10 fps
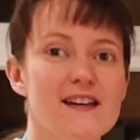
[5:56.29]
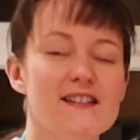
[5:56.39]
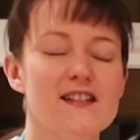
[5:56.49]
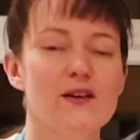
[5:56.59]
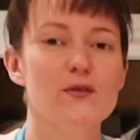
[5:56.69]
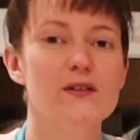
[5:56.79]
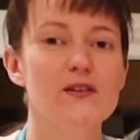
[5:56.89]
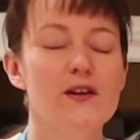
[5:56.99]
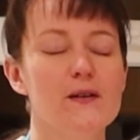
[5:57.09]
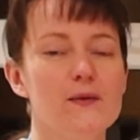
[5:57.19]
So I
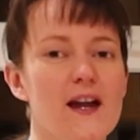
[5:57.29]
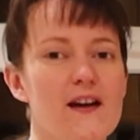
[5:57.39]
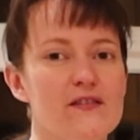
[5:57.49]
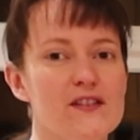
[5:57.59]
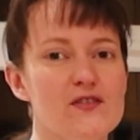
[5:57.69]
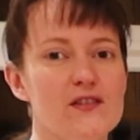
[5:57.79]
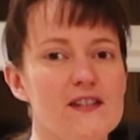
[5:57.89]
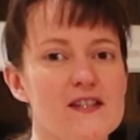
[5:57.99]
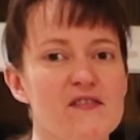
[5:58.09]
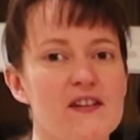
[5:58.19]
do hope you have enjoyed
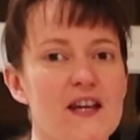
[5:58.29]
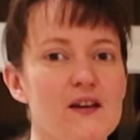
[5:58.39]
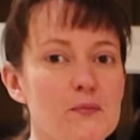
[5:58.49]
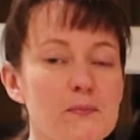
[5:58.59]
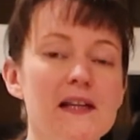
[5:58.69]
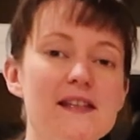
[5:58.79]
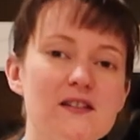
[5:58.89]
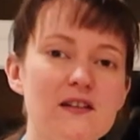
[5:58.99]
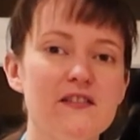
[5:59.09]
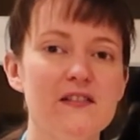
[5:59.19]
this video. Please
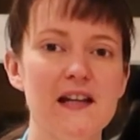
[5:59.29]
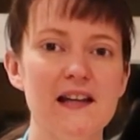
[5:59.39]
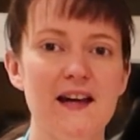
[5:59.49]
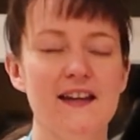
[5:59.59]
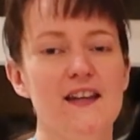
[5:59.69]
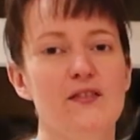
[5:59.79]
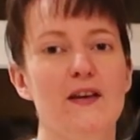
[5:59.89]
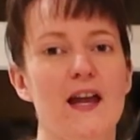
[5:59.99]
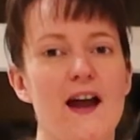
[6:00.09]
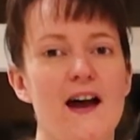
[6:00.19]
do give it a like if
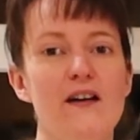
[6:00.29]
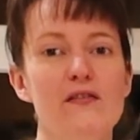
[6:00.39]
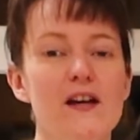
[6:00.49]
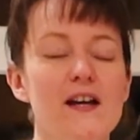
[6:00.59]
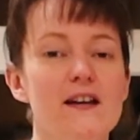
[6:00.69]
you have.